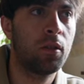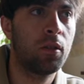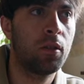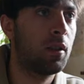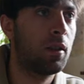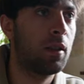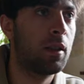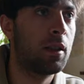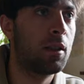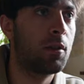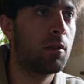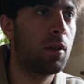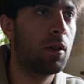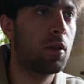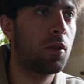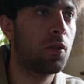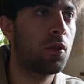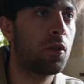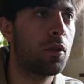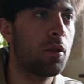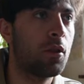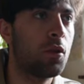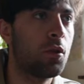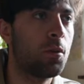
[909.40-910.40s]
That's one of
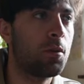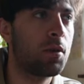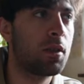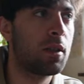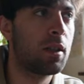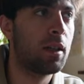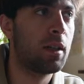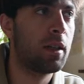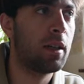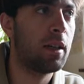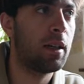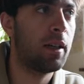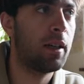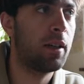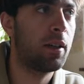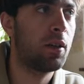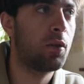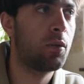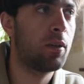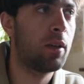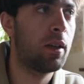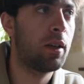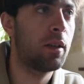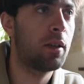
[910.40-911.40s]
the loops that I
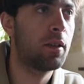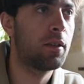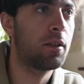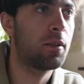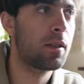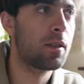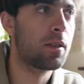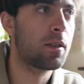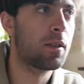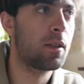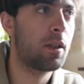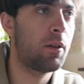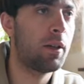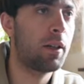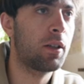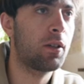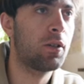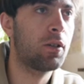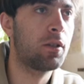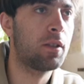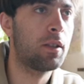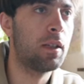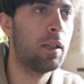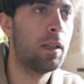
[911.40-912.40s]
created. So now I
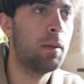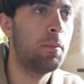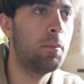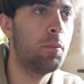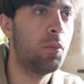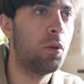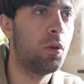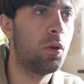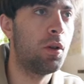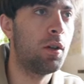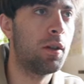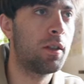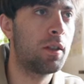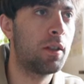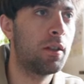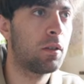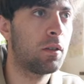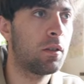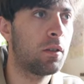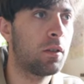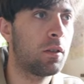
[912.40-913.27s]
could import it.